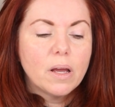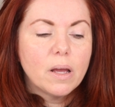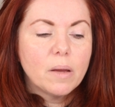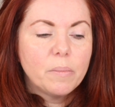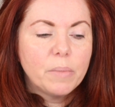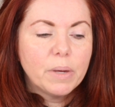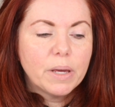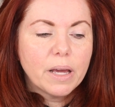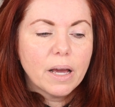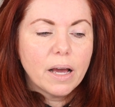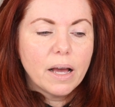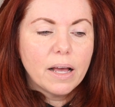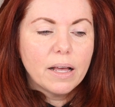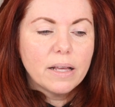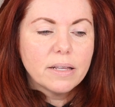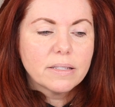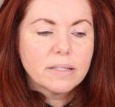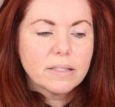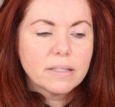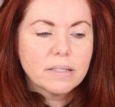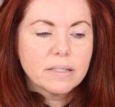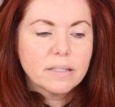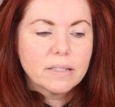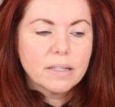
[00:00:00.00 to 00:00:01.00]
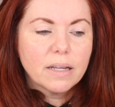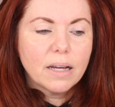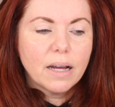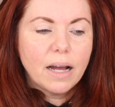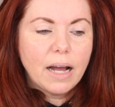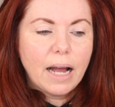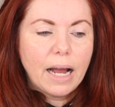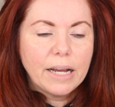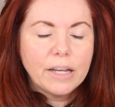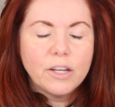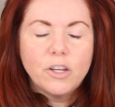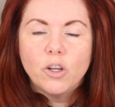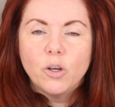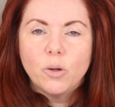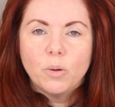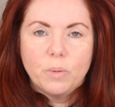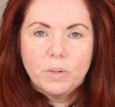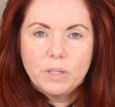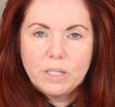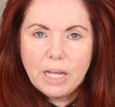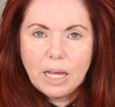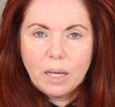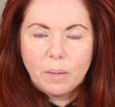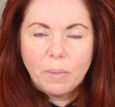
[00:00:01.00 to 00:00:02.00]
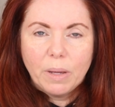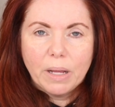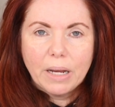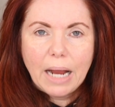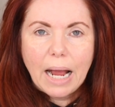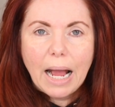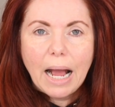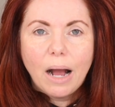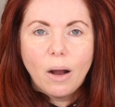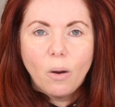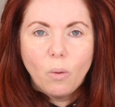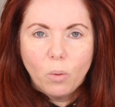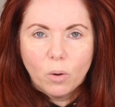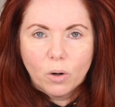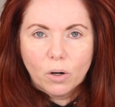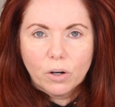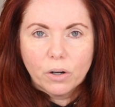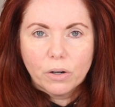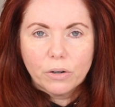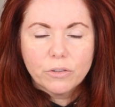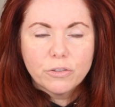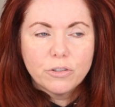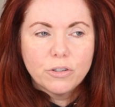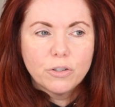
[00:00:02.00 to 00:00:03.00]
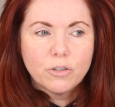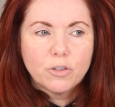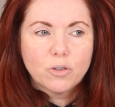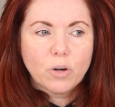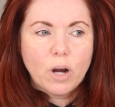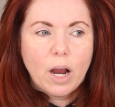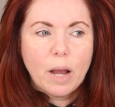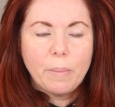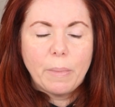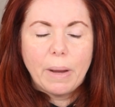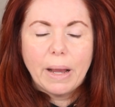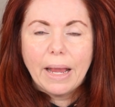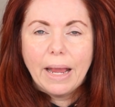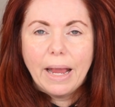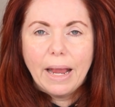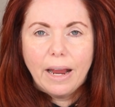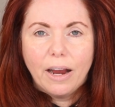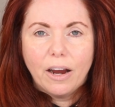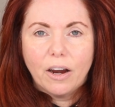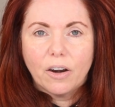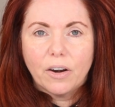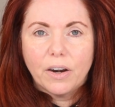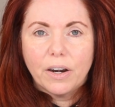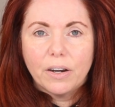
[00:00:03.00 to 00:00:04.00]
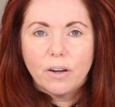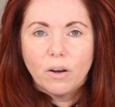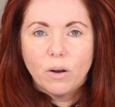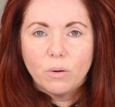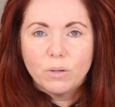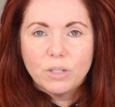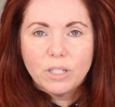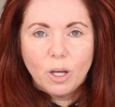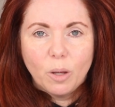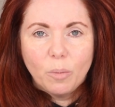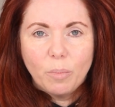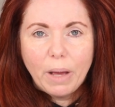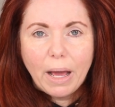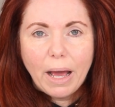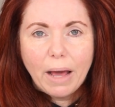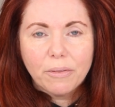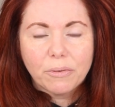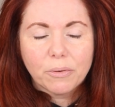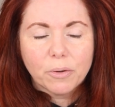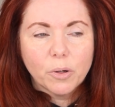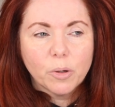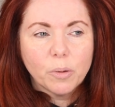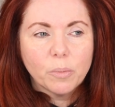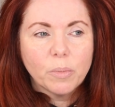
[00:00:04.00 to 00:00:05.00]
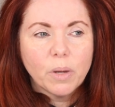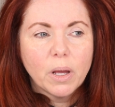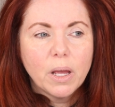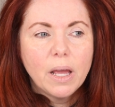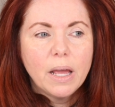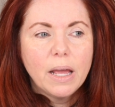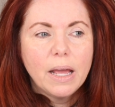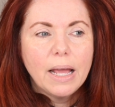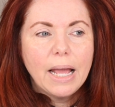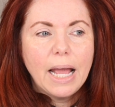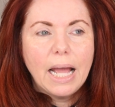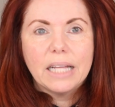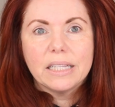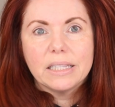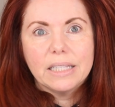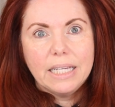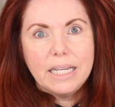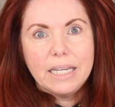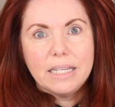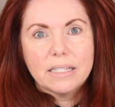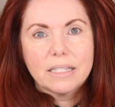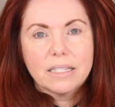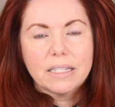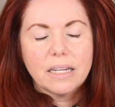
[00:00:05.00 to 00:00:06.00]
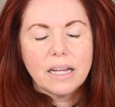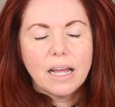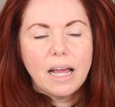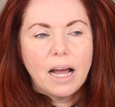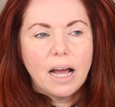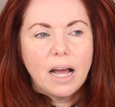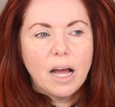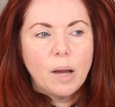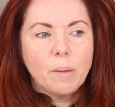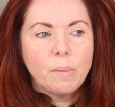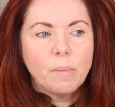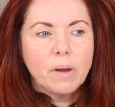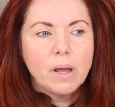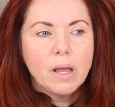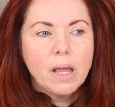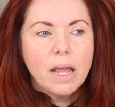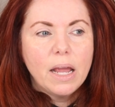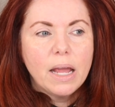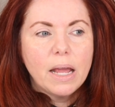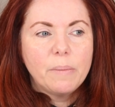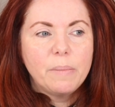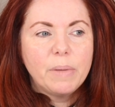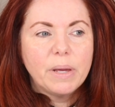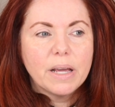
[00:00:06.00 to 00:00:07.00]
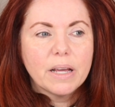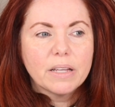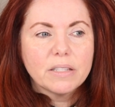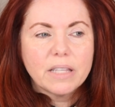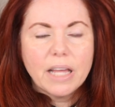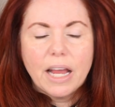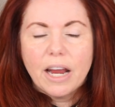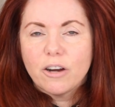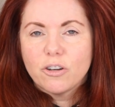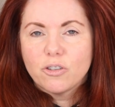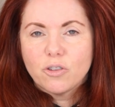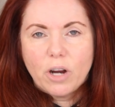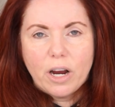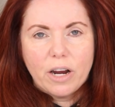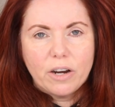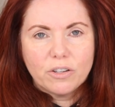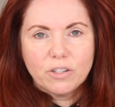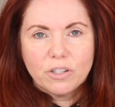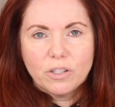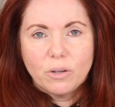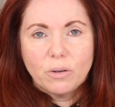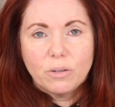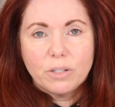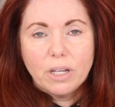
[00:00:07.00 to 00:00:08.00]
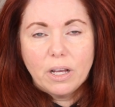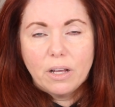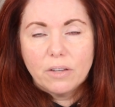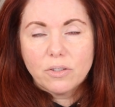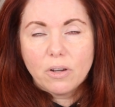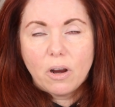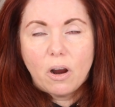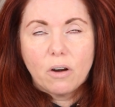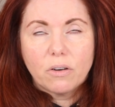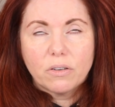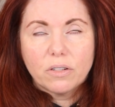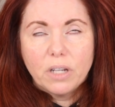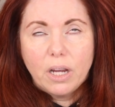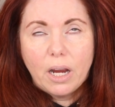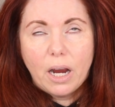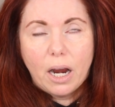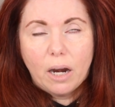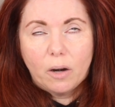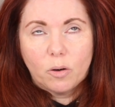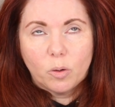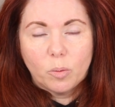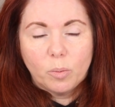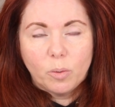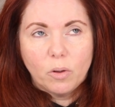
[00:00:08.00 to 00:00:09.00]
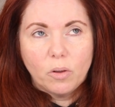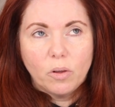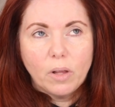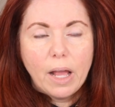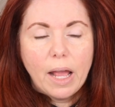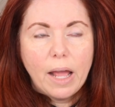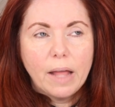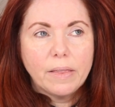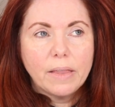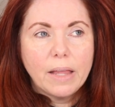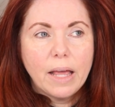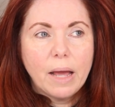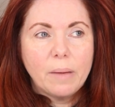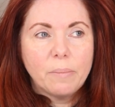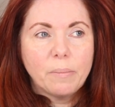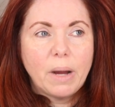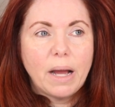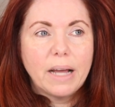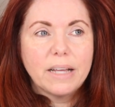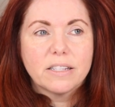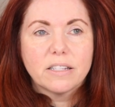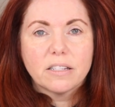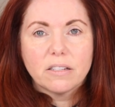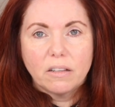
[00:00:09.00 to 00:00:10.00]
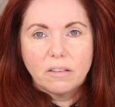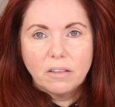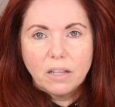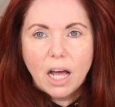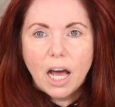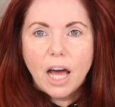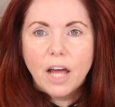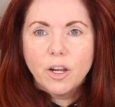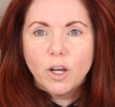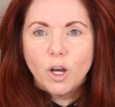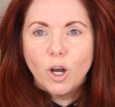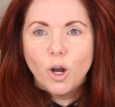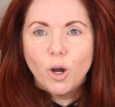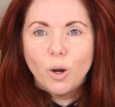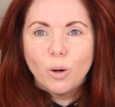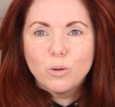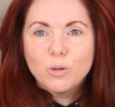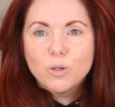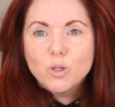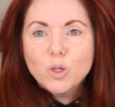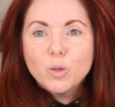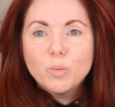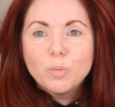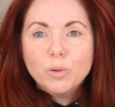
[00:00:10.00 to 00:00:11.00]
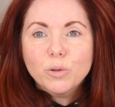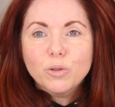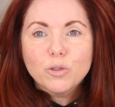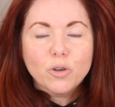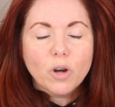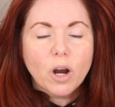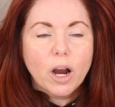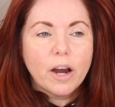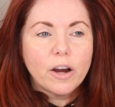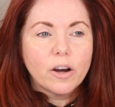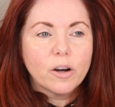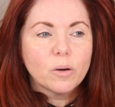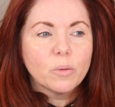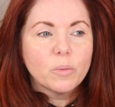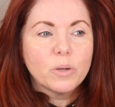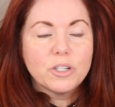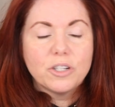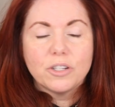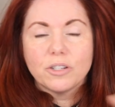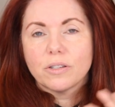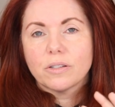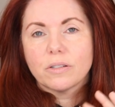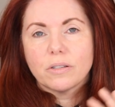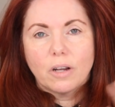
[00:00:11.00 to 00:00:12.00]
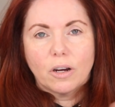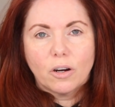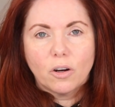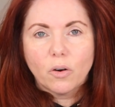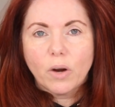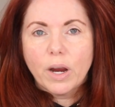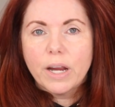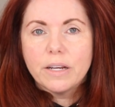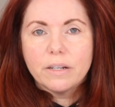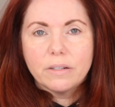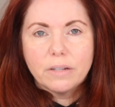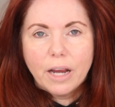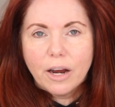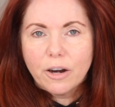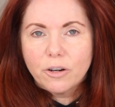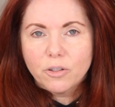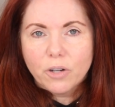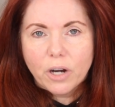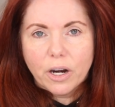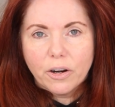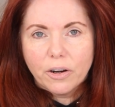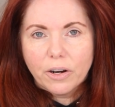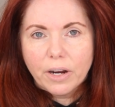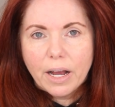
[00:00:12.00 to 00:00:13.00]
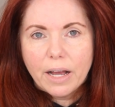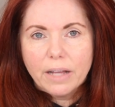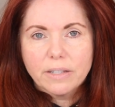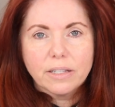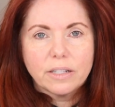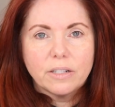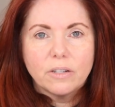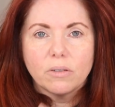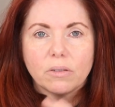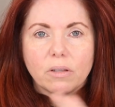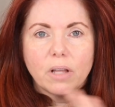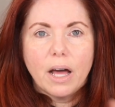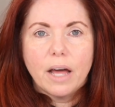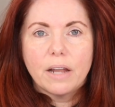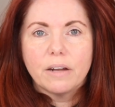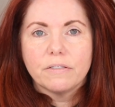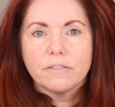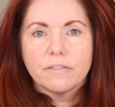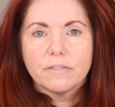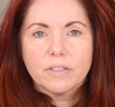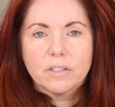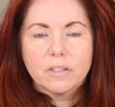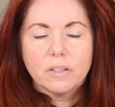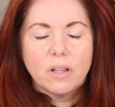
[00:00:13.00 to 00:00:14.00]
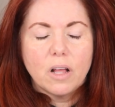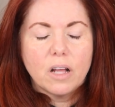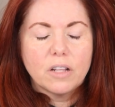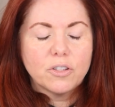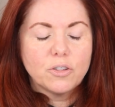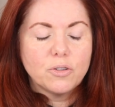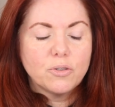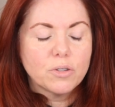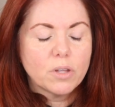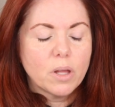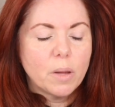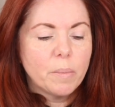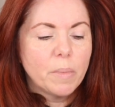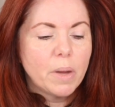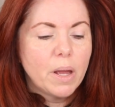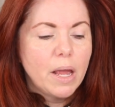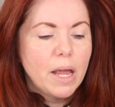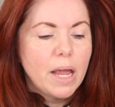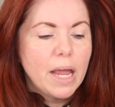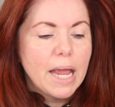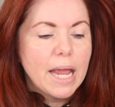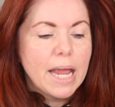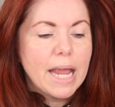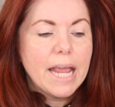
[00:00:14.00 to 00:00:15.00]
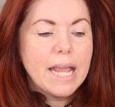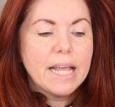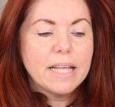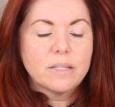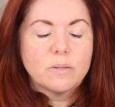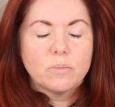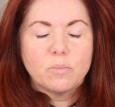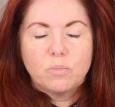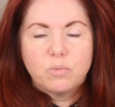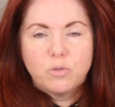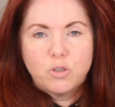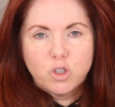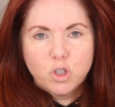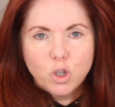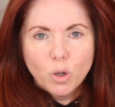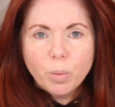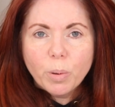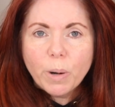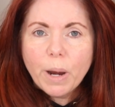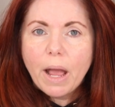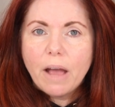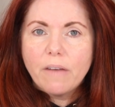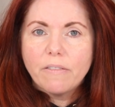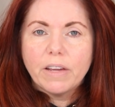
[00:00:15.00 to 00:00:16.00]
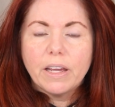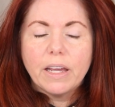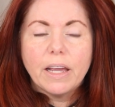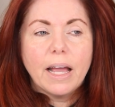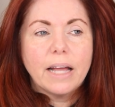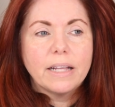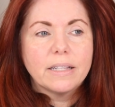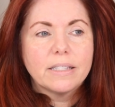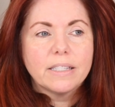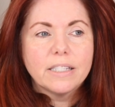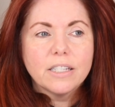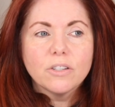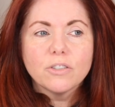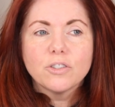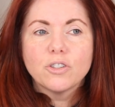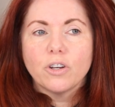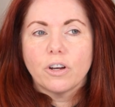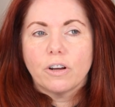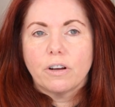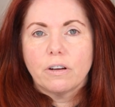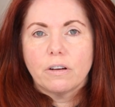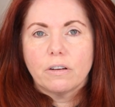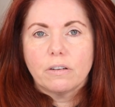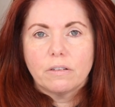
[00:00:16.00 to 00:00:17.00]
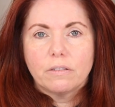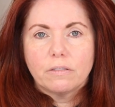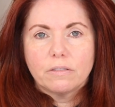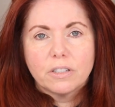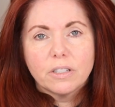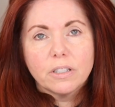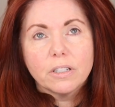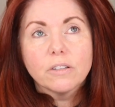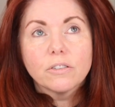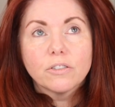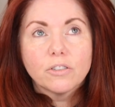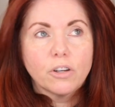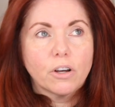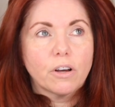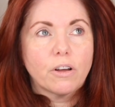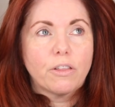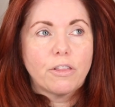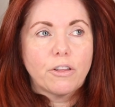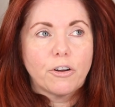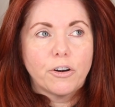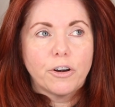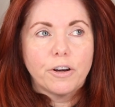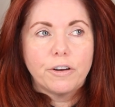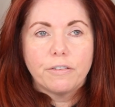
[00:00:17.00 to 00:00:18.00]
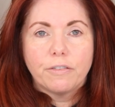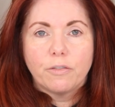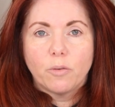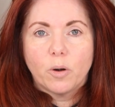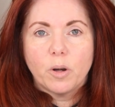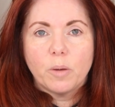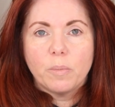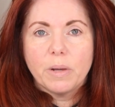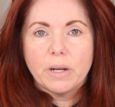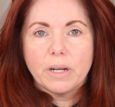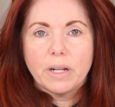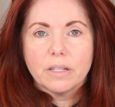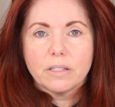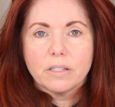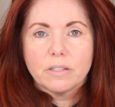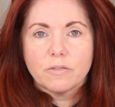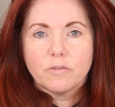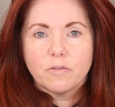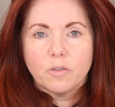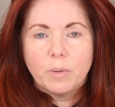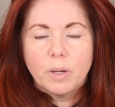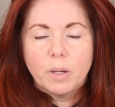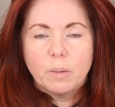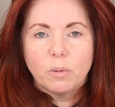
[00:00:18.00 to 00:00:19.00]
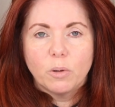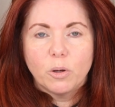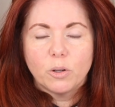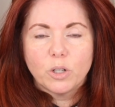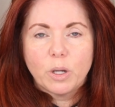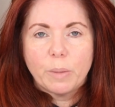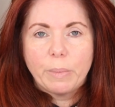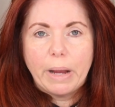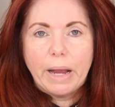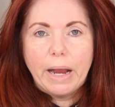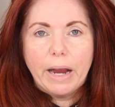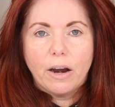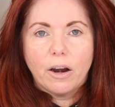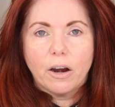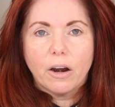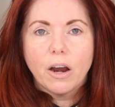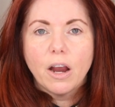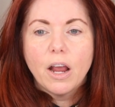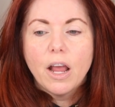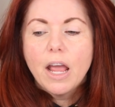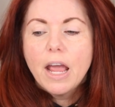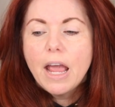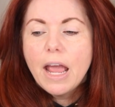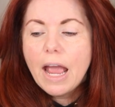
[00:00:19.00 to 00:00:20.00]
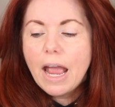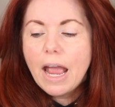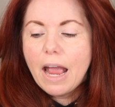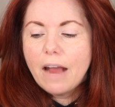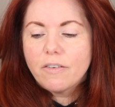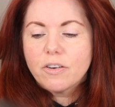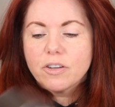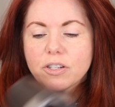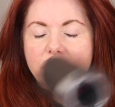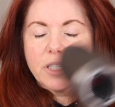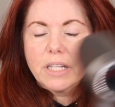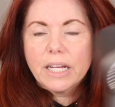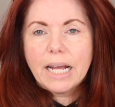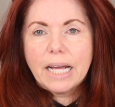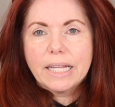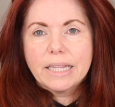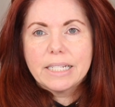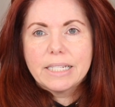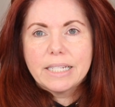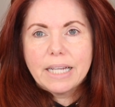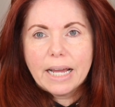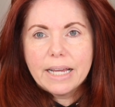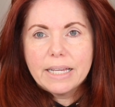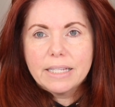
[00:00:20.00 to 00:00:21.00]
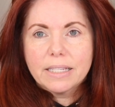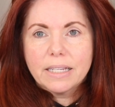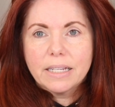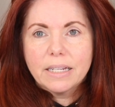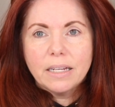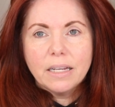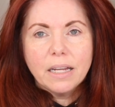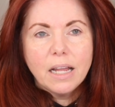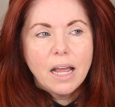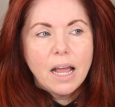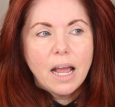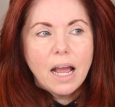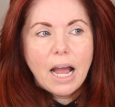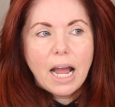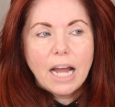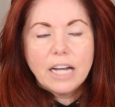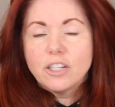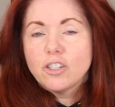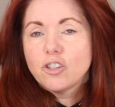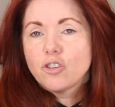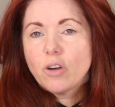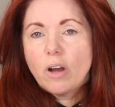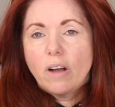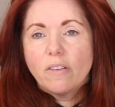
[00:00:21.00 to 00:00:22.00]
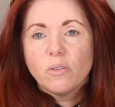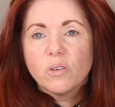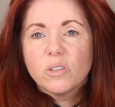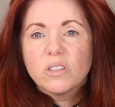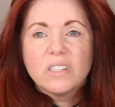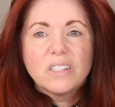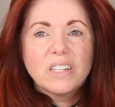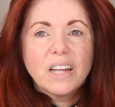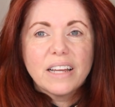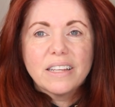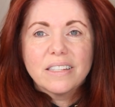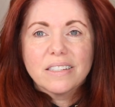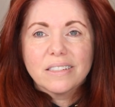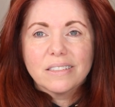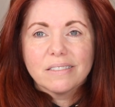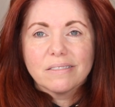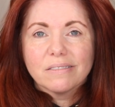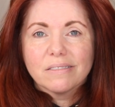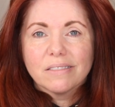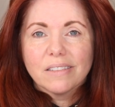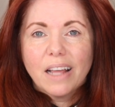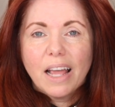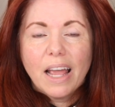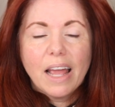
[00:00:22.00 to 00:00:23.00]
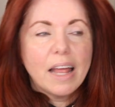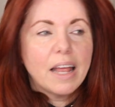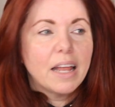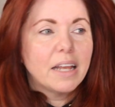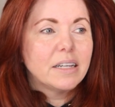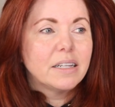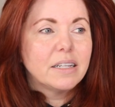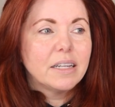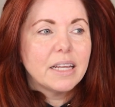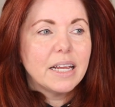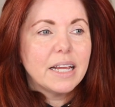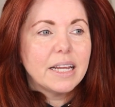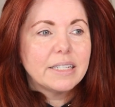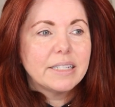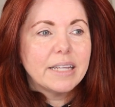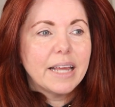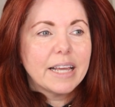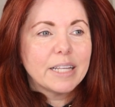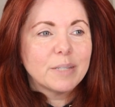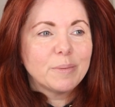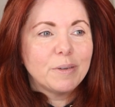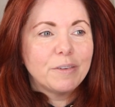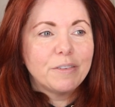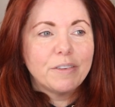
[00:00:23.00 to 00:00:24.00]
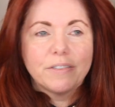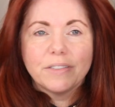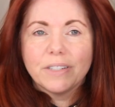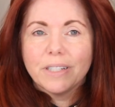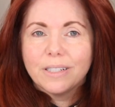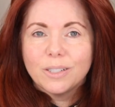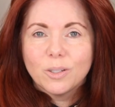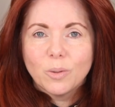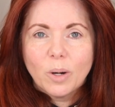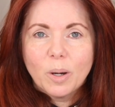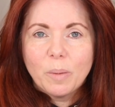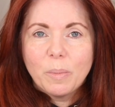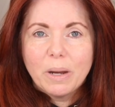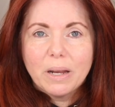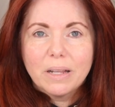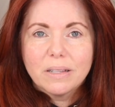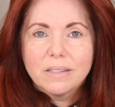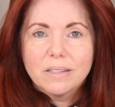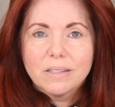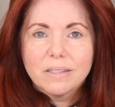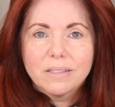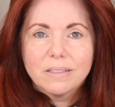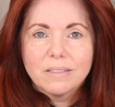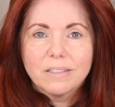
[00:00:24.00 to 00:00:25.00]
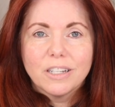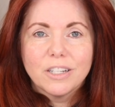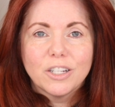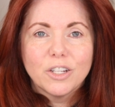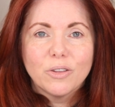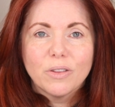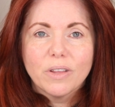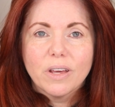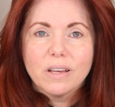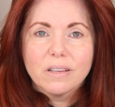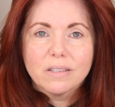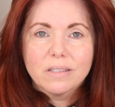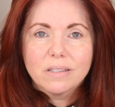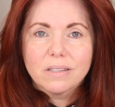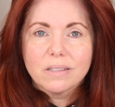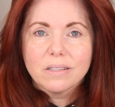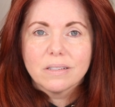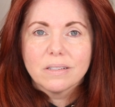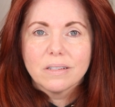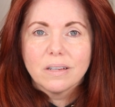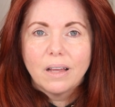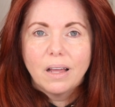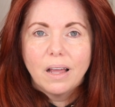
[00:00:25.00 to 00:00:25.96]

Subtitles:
Because I knew it would take me an hour to dry my hair in a hotel bathroom, at least, because the hair dryers in the hotels are terrible. And that my Solano super dryer, which is a great hair dryer, guys, I know a lot of salons use them, is super heavy and still took 30 to 40 minutes for me to blow dry my hair. Ever since I got the Dyson, I just travel with the Dyson and it takes me 15, 20 minutes to do this.